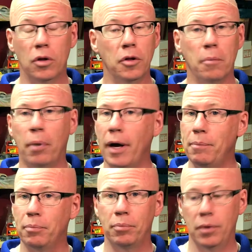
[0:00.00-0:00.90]
the
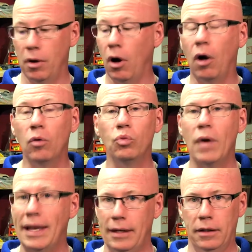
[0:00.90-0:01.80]
pipe
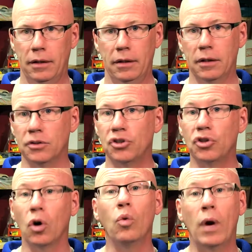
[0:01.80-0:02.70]
already is
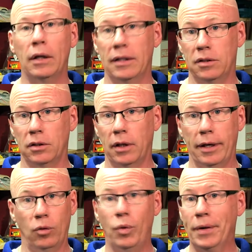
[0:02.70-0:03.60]
so well
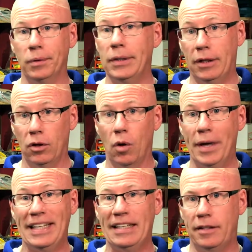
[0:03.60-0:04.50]
insulated, we don't need to go
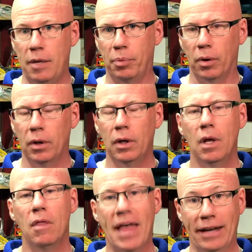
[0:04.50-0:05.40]
any deeper
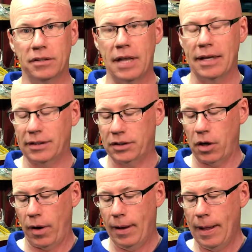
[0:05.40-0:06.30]
than is
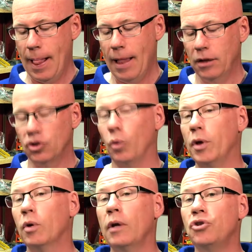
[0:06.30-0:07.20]
necessary. So
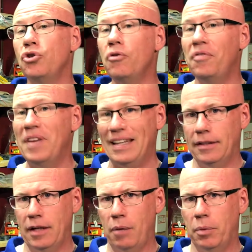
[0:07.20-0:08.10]
we go down two
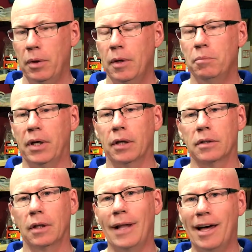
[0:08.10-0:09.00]
feet deep
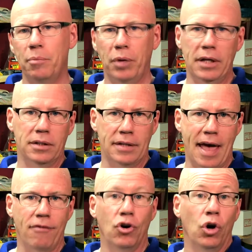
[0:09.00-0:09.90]
because a lot of places
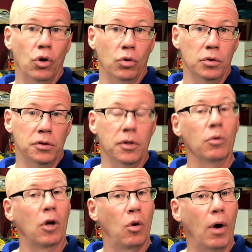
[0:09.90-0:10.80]
have codes that
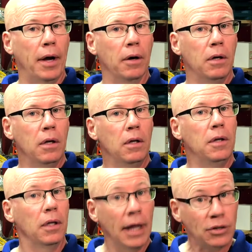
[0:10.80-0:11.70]
require
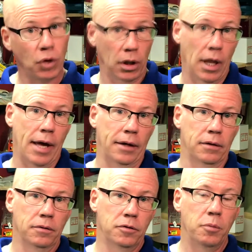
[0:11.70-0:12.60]
the electric
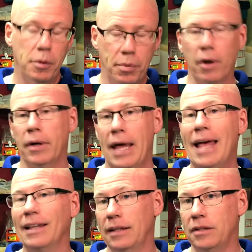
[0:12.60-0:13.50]
line to be buried
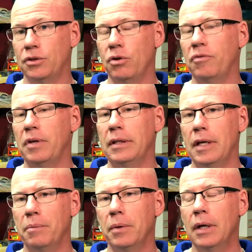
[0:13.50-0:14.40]
at least two feet
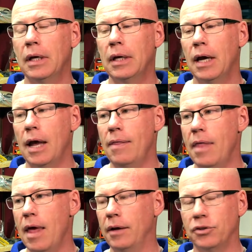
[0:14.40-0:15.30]
deep.
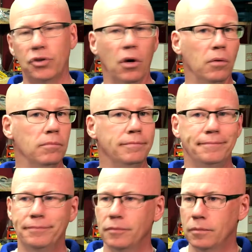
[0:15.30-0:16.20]
And, and so
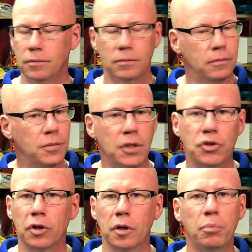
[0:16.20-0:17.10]

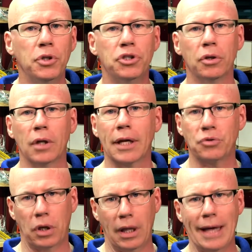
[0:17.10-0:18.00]
since you're going to put your
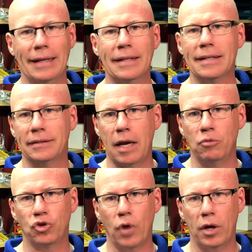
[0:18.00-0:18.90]
electric line in the
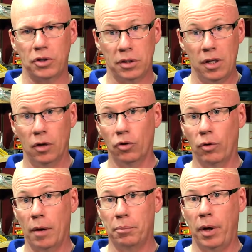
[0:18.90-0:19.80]
same trench as the
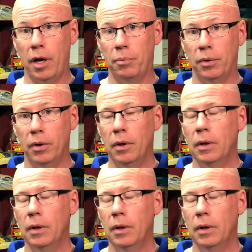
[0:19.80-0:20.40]
underground pipe,